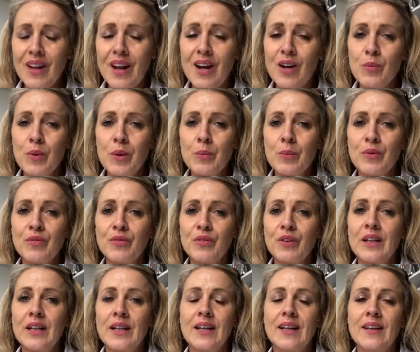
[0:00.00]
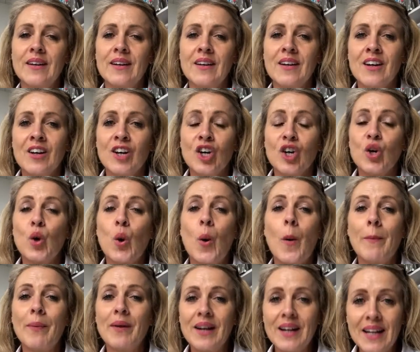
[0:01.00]
I remember feeling
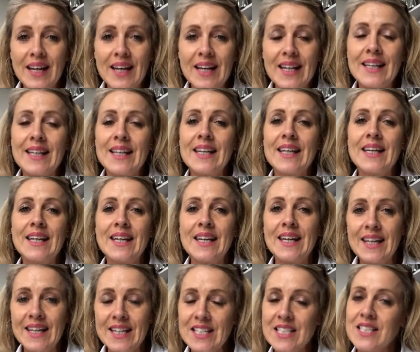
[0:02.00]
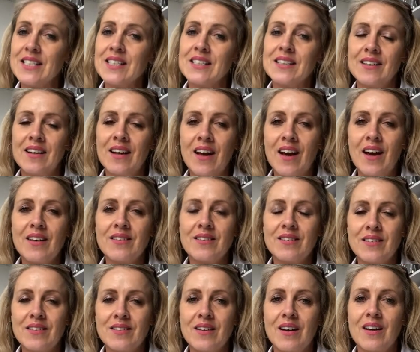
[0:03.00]
completely hidden as
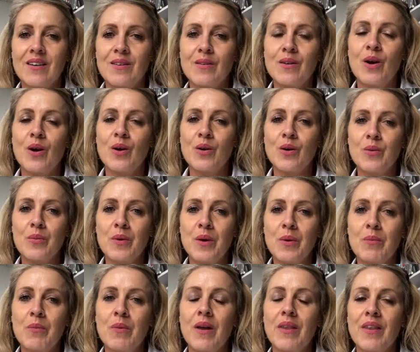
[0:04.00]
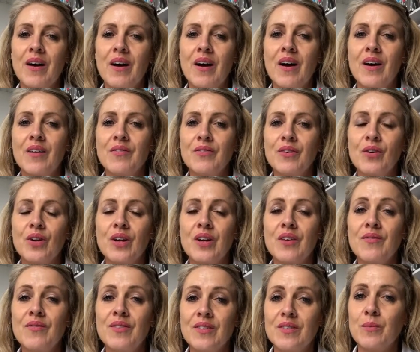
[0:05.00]
a stay-at-home mother. I felt
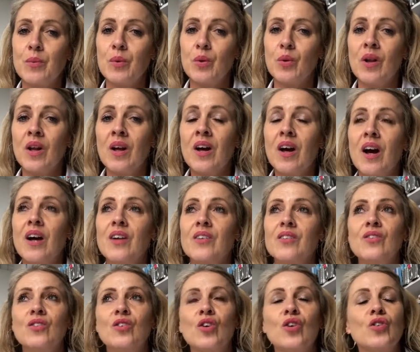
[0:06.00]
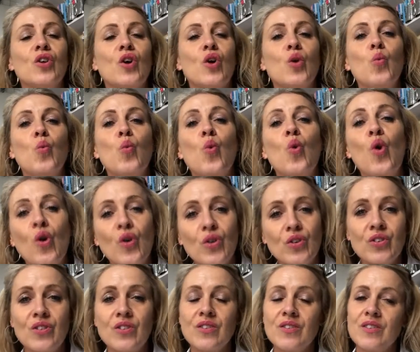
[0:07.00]
invisible. I did not know
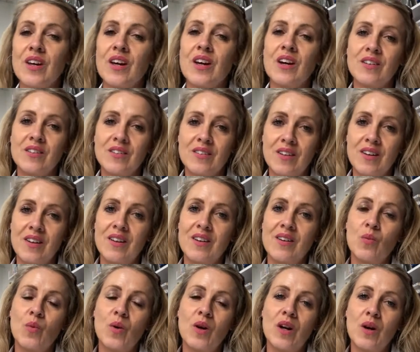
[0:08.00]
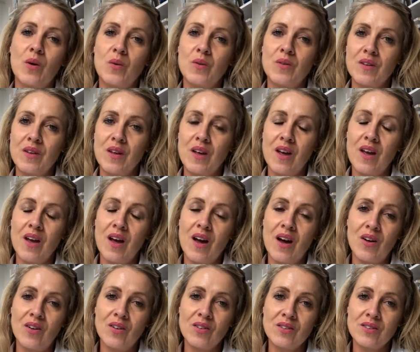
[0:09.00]
what to say I did when I was
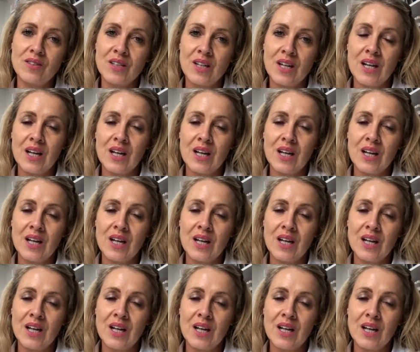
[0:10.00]
out